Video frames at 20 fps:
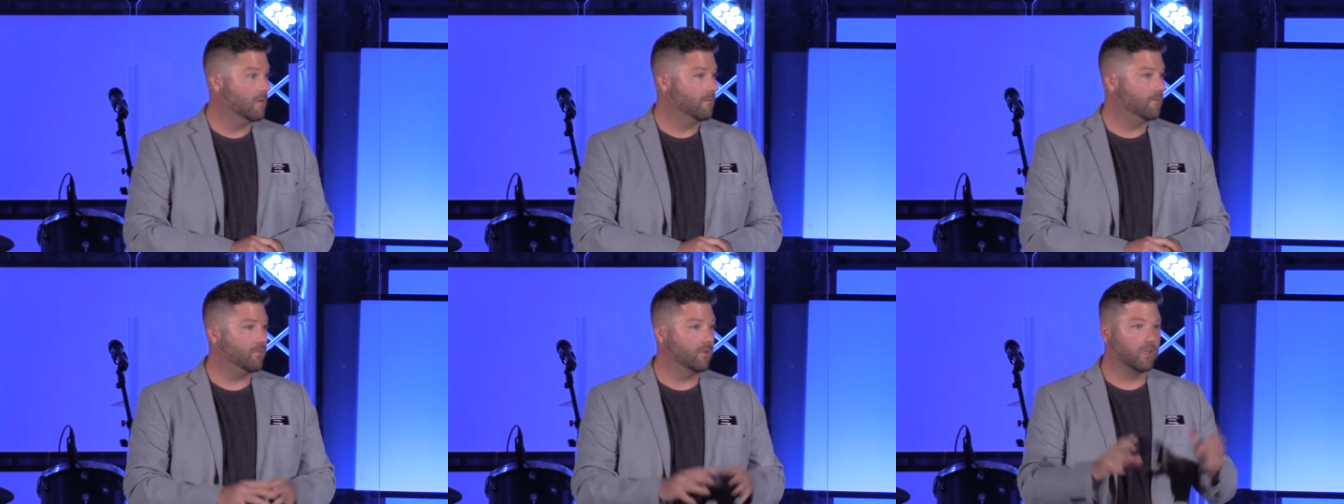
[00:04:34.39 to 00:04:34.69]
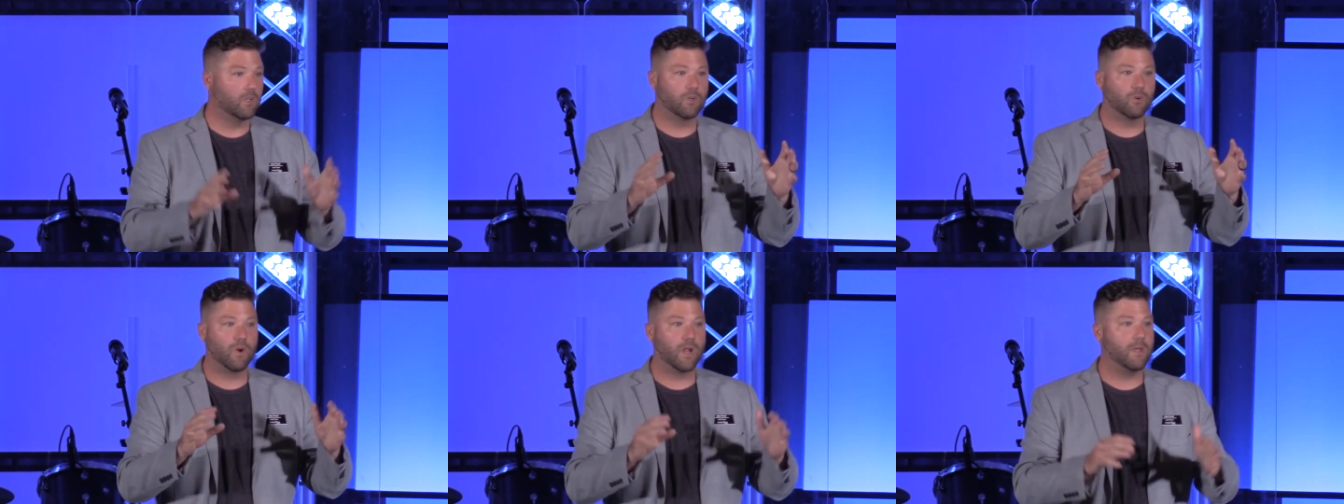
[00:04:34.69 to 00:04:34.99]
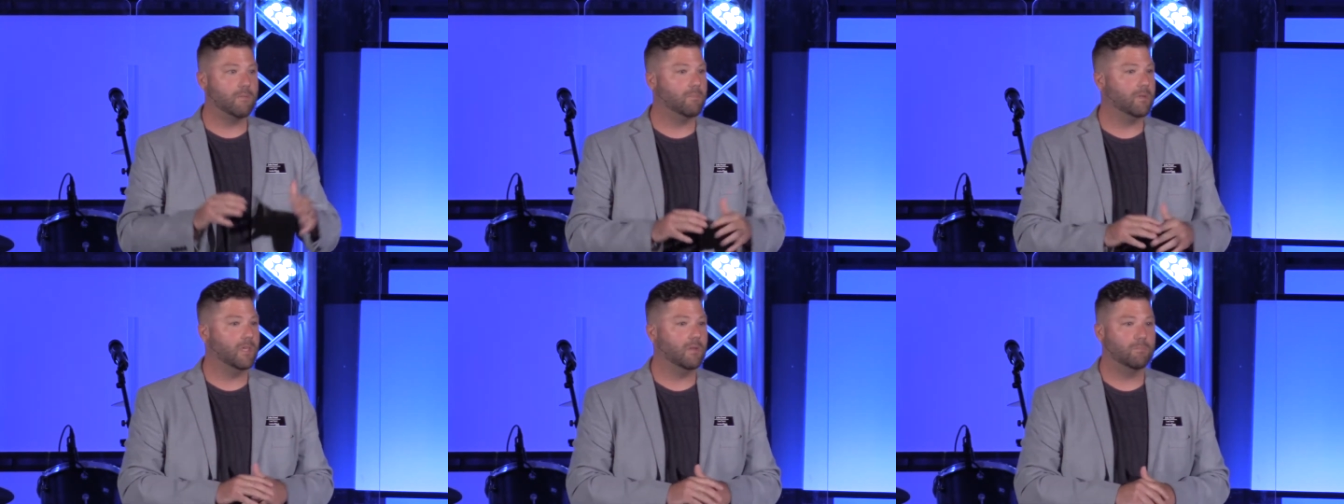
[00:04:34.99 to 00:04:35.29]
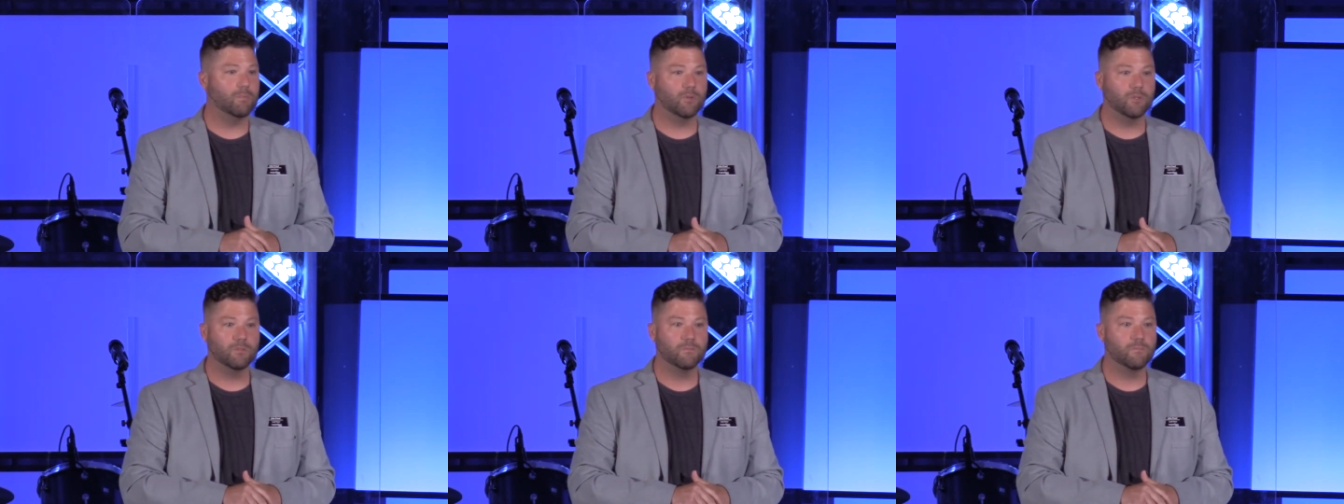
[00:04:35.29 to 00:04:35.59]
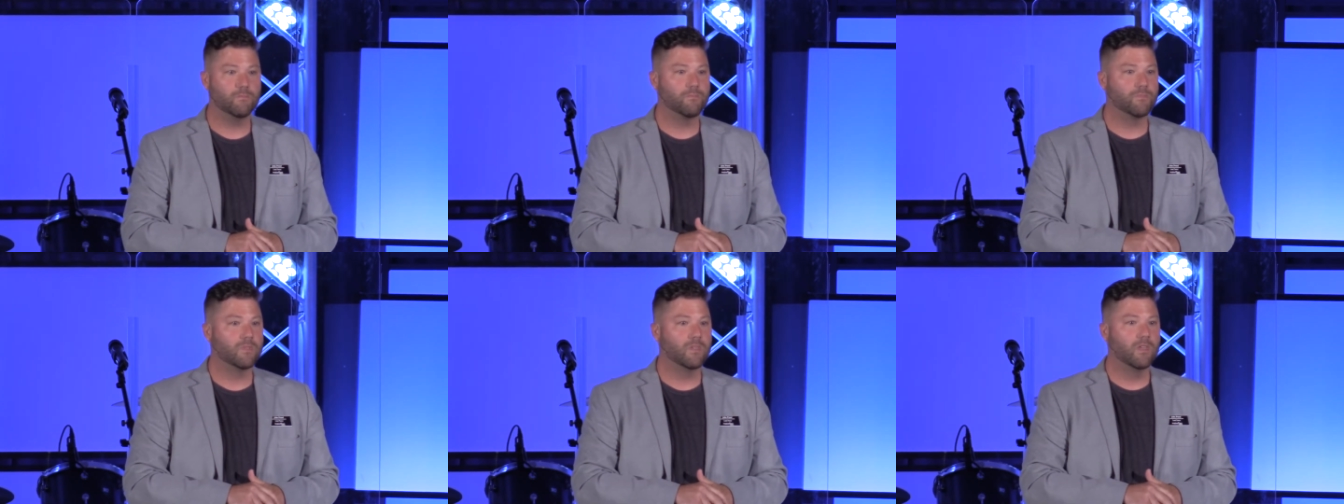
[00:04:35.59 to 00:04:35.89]
full of great people,
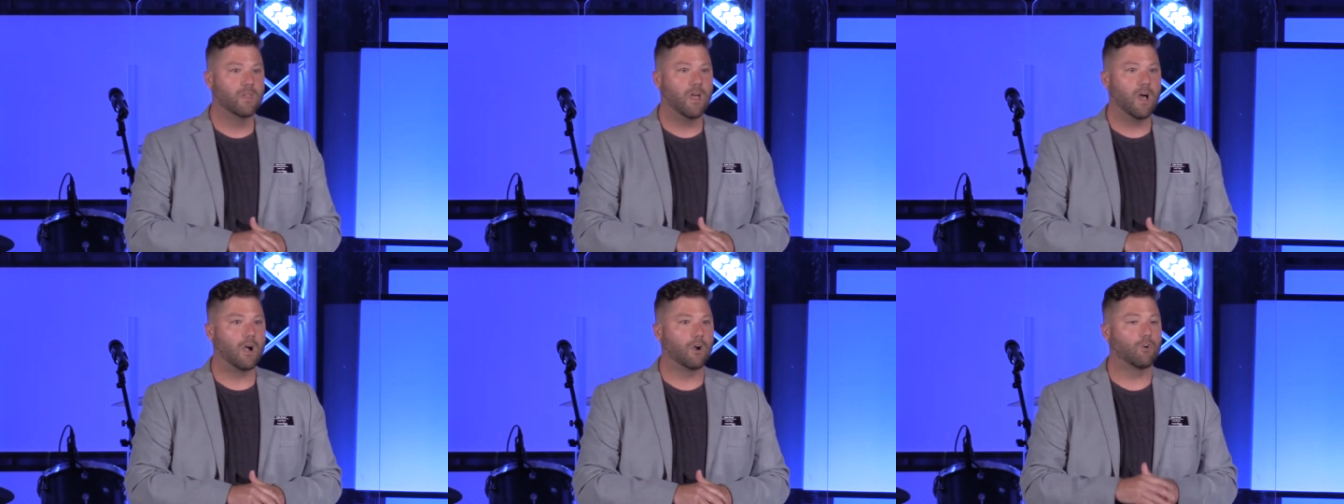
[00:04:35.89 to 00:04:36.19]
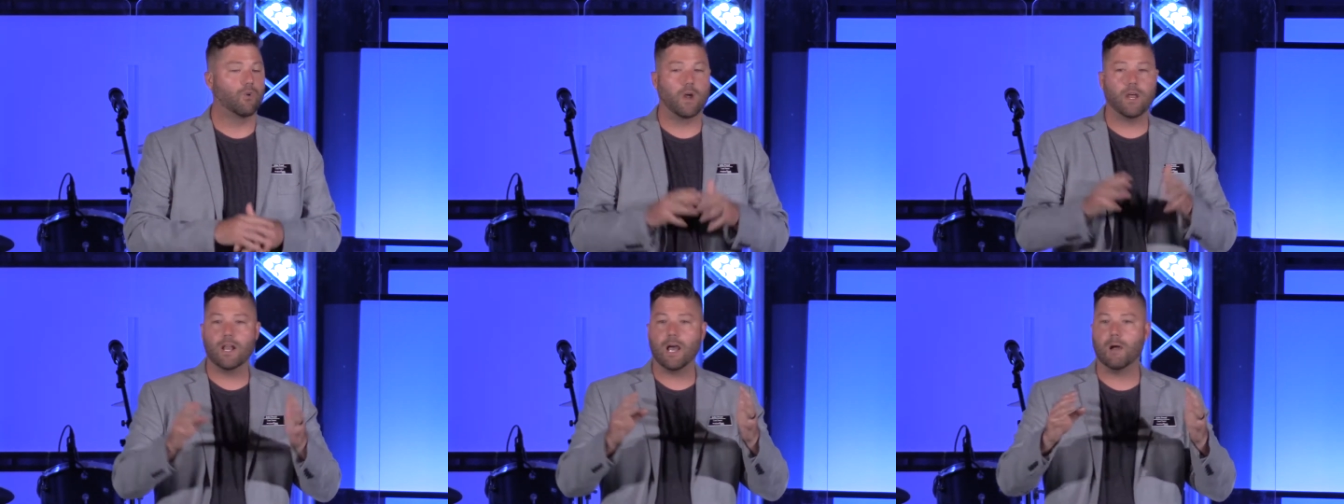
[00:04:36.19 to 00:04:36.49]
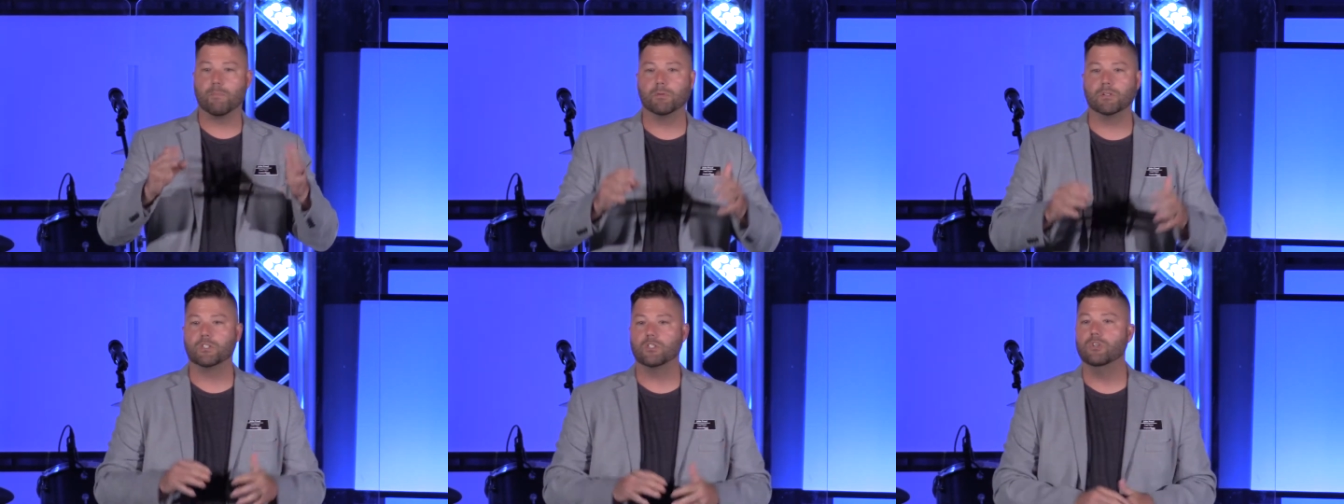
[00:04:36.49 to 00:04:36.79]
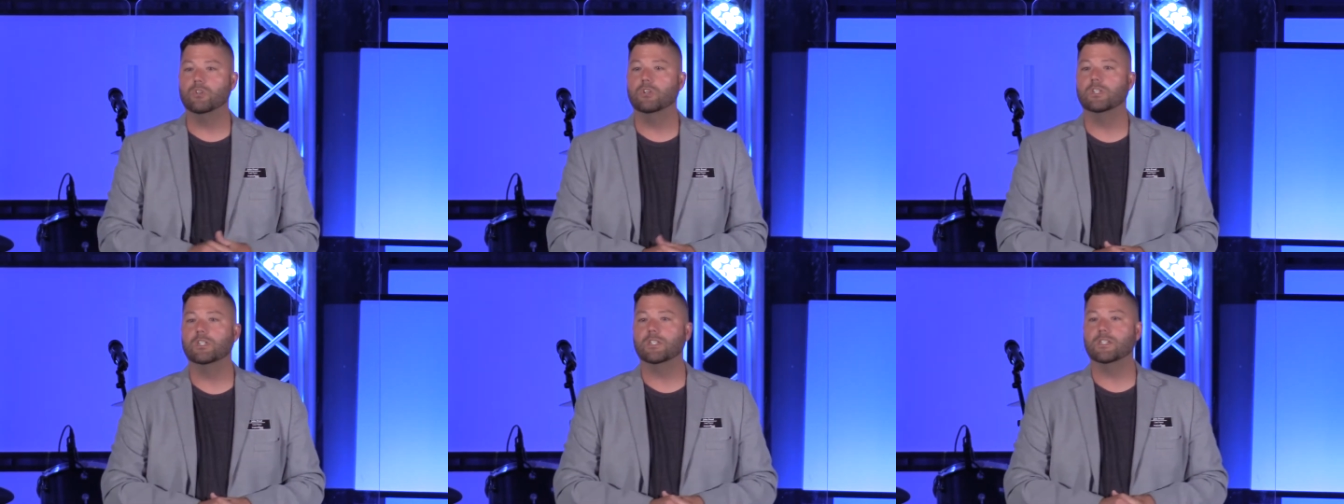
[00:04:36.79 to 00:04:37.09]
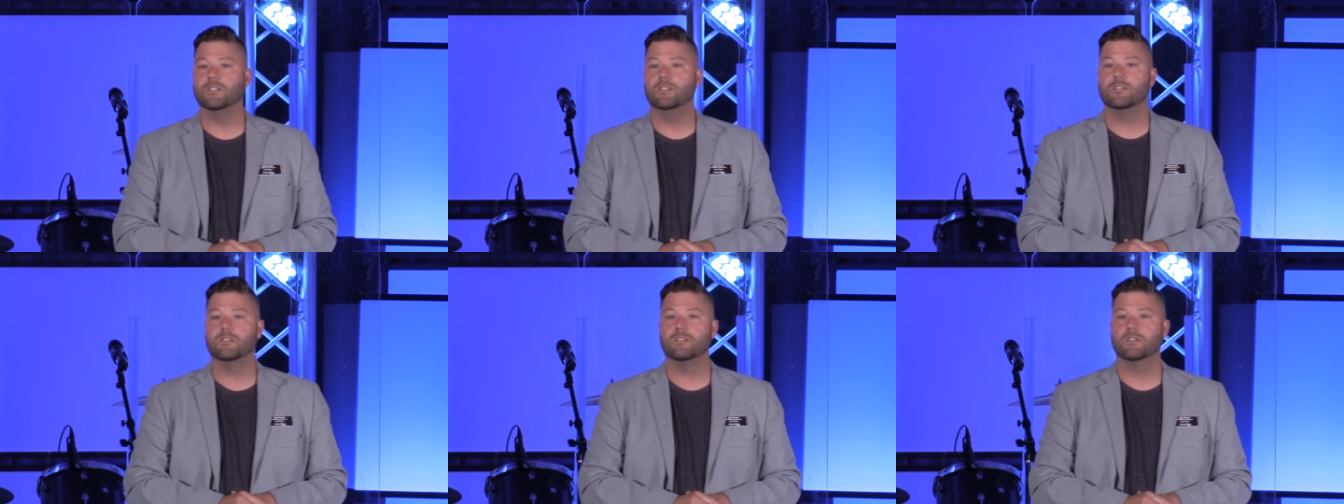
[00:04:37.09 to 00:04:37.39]
great
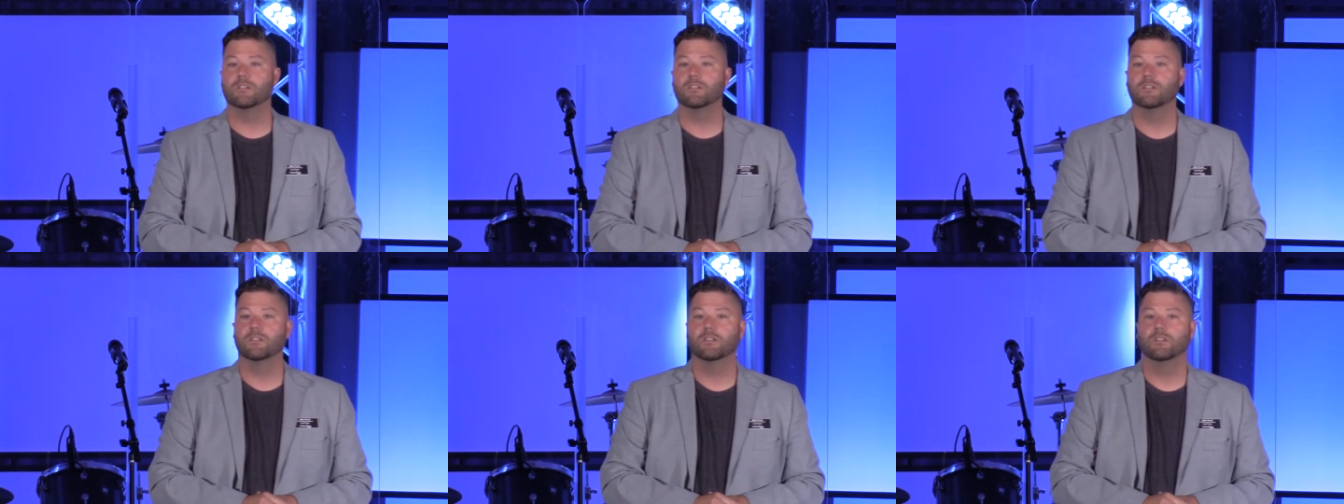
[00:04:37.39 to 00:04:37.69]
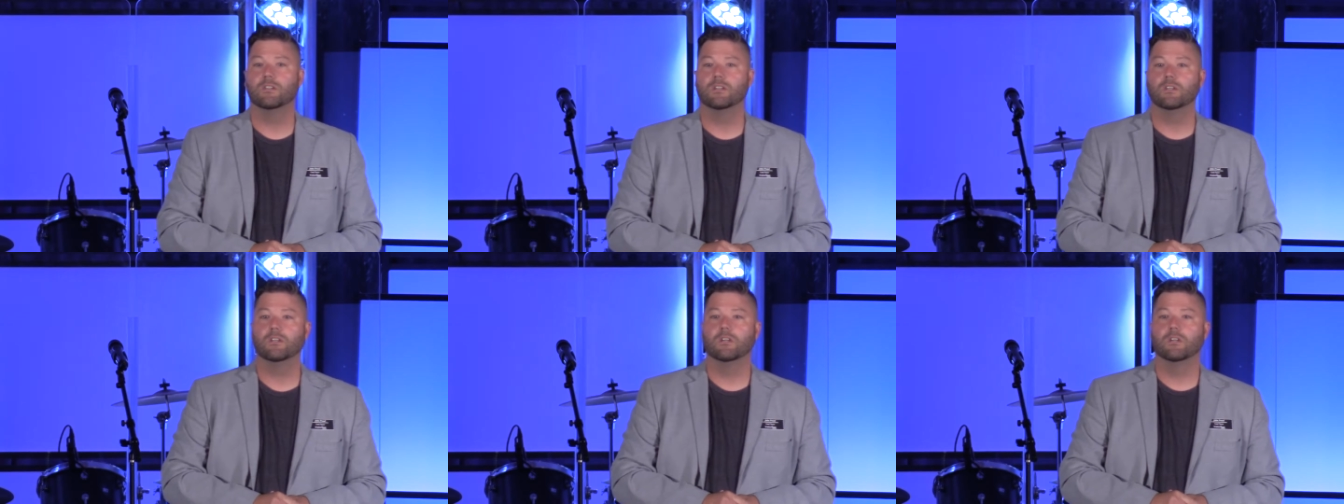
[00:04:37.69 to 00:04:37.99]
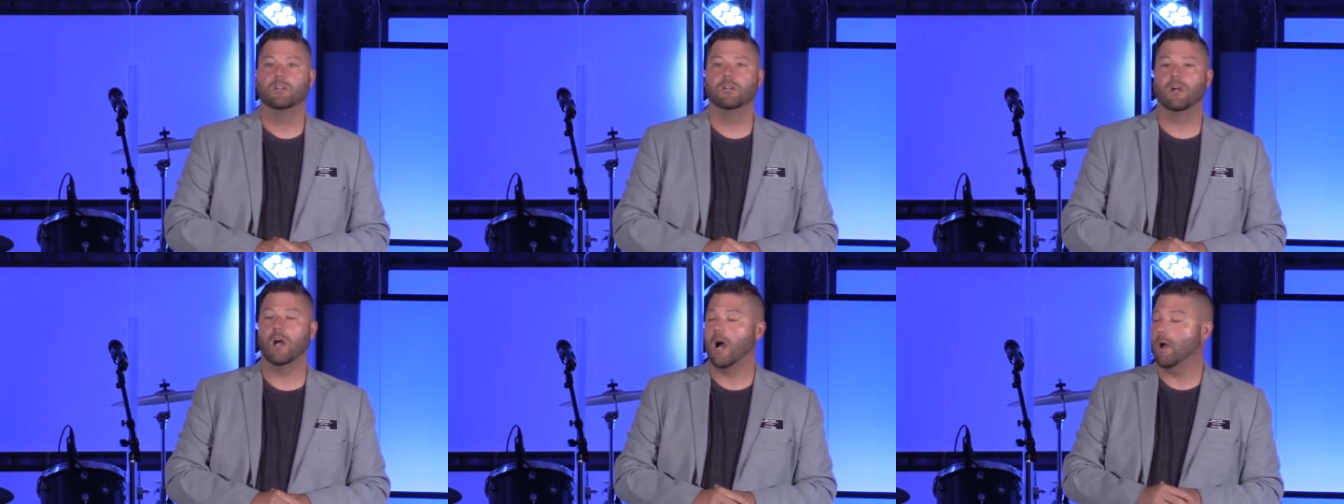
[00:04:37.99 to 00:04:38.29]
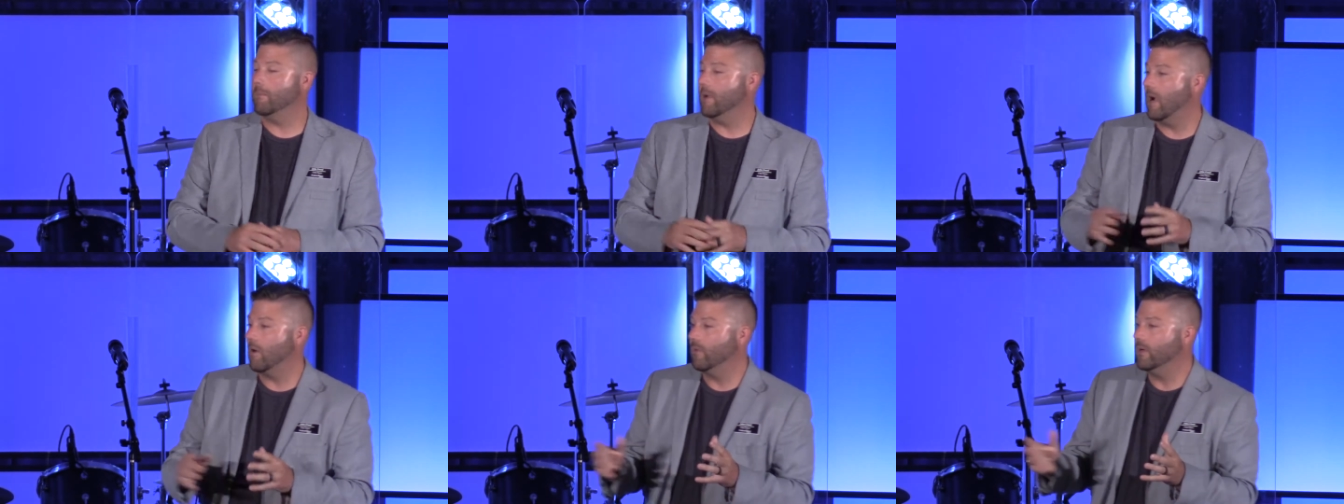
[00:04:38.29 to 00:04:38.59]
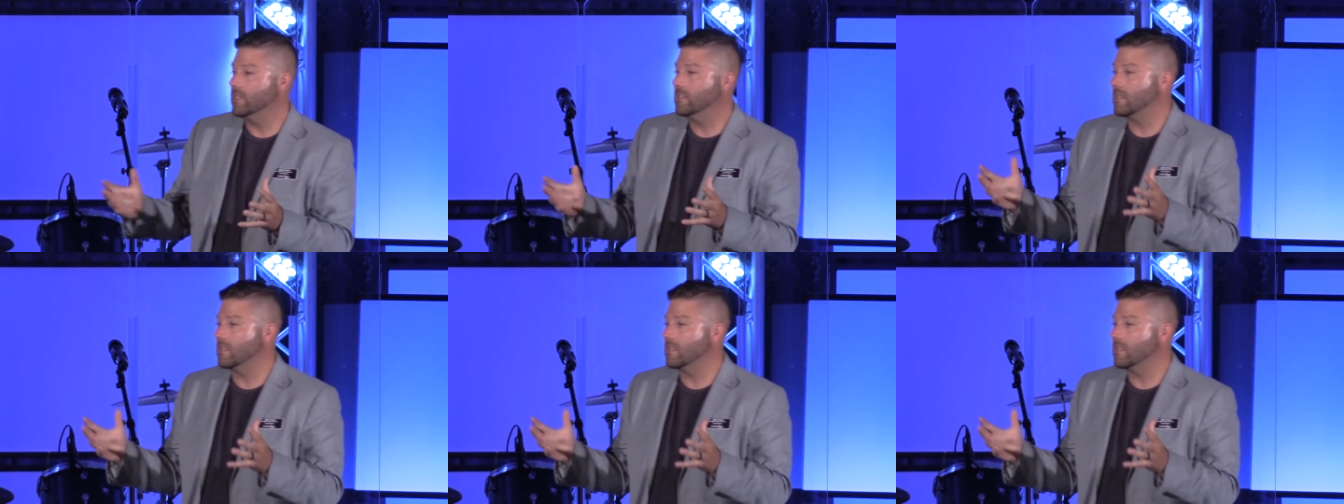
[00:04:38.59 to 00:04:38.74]
opportunities. I mean, we